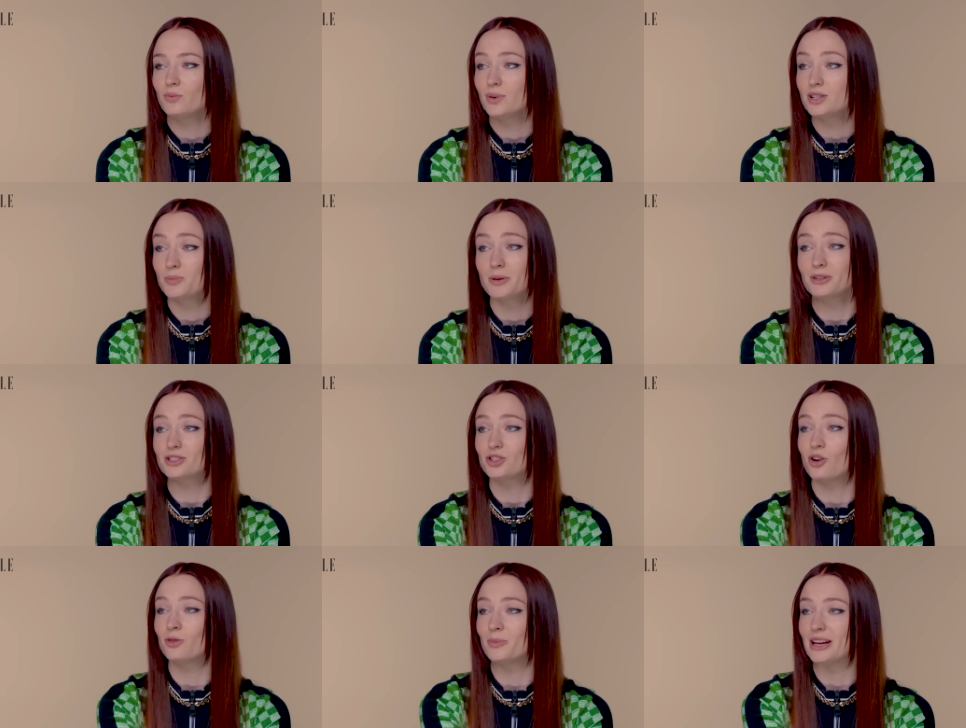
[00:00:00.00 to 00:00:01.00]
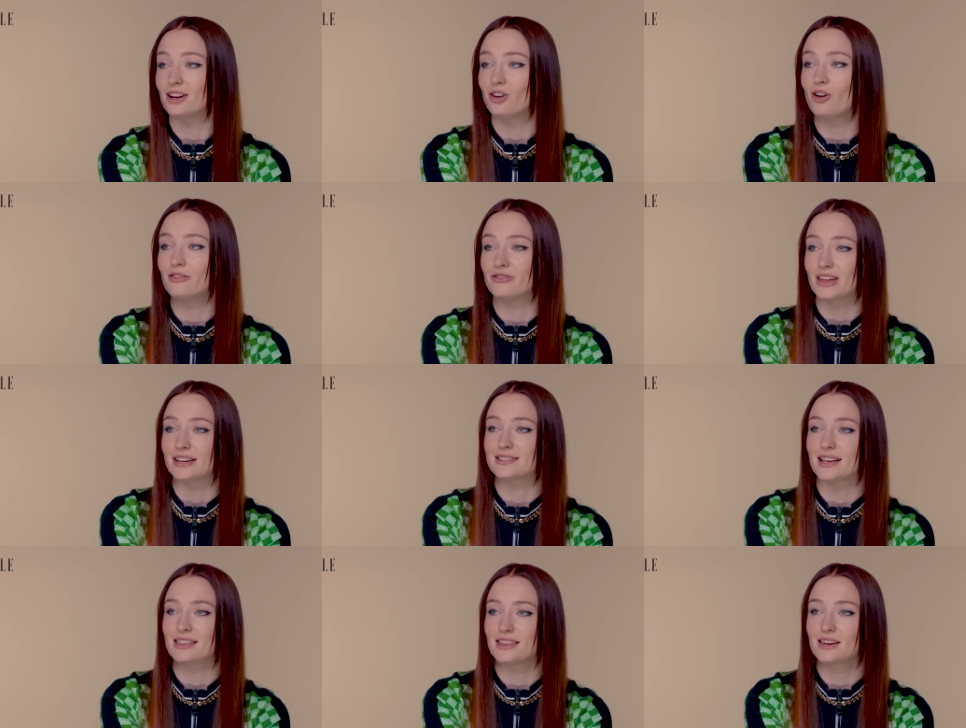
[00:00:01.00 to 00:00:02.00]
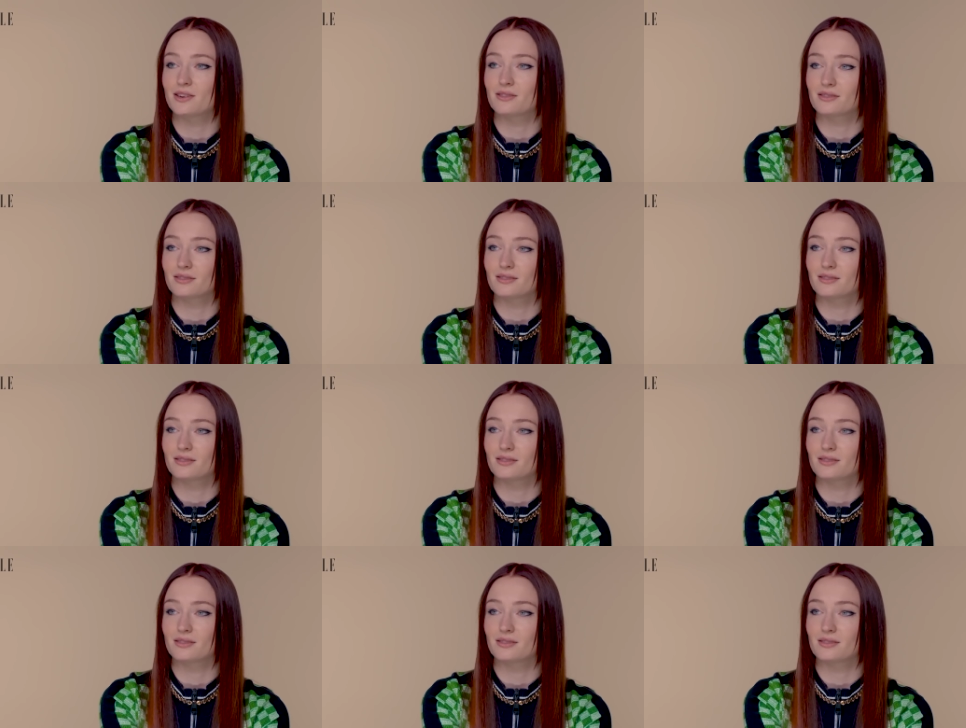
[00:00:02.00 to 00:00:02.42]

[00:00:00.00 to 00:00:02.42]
wish people had told me a lot of things. I think,